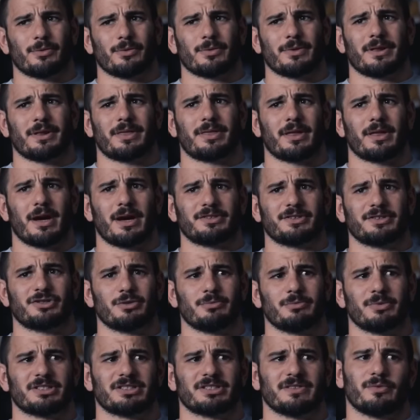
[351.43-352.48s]
I never really thought
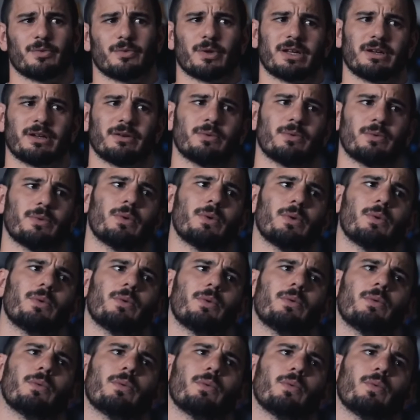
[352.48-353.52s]
too much of what it
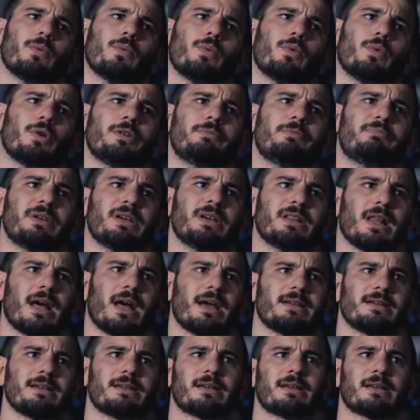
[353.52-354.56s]
would be
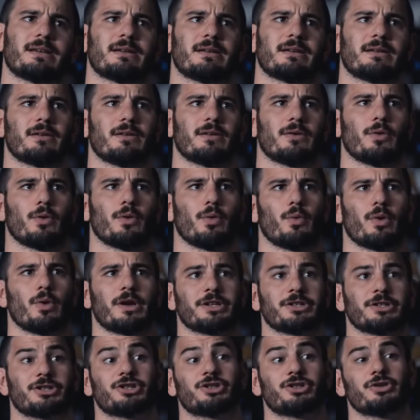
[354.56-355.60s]
like or
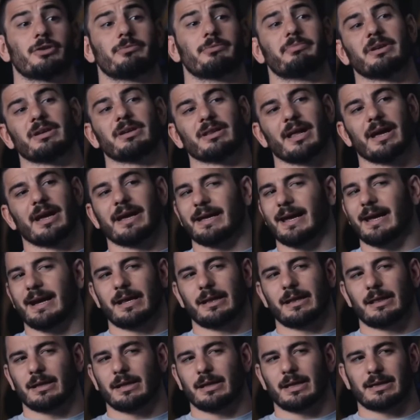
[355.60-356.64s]
what it should be like,
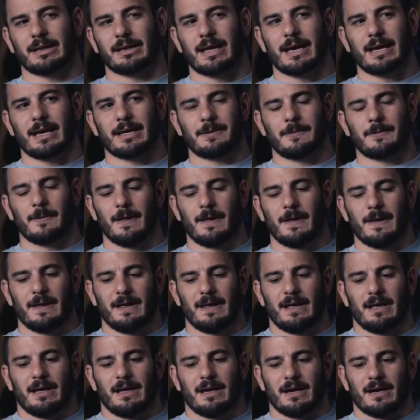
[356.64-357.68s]
anything like that.
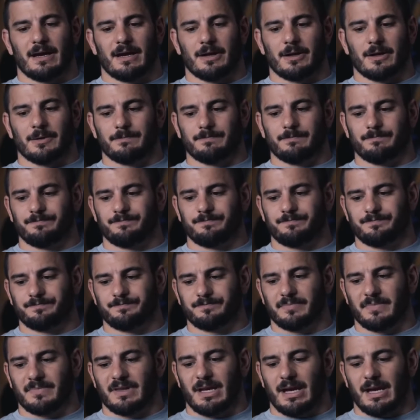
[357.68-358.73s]
Um,
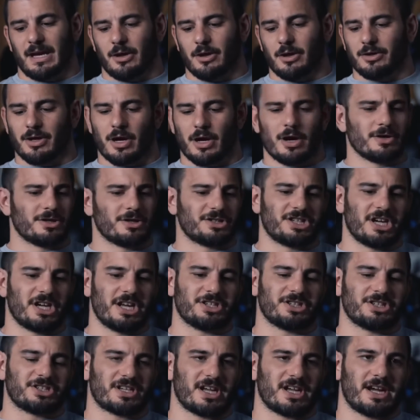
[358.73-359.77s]
and all, all the
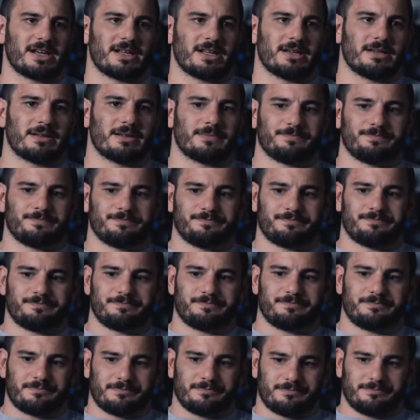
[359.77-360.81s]
changes kind of
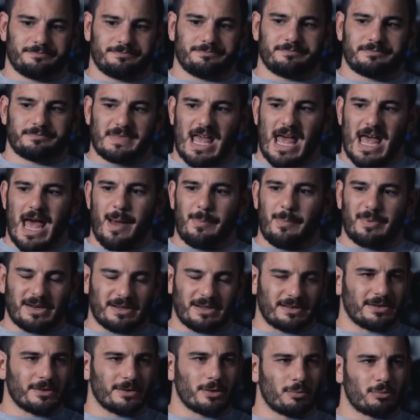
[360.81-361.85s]

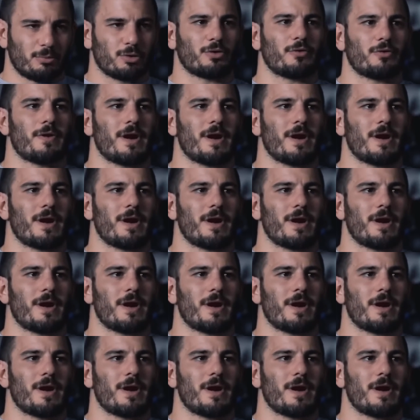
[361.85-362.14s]
happened in little